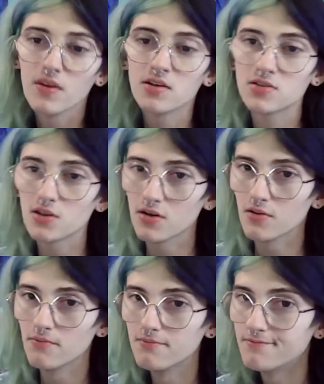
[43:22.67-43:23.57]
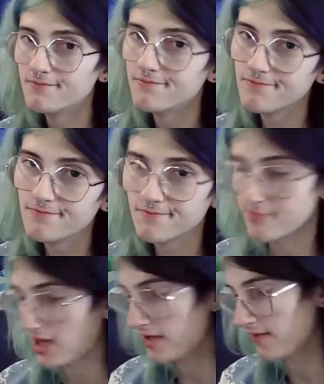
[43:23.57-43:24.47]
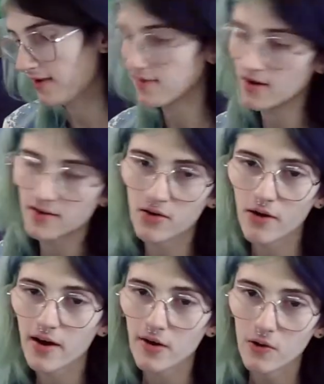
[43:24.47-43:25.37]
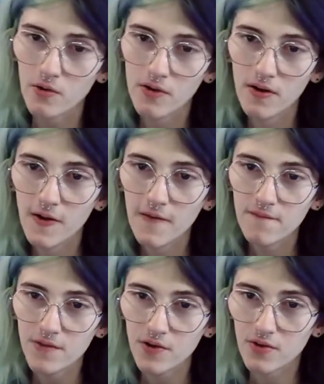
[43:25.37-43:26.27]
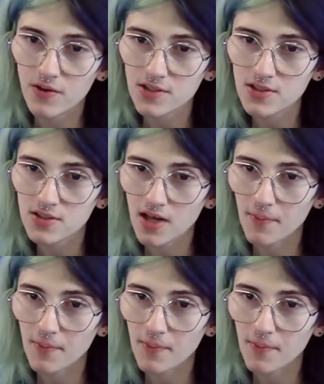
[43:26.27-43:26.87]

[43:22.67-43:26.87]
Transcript: so I, I, I know how to do this. I'm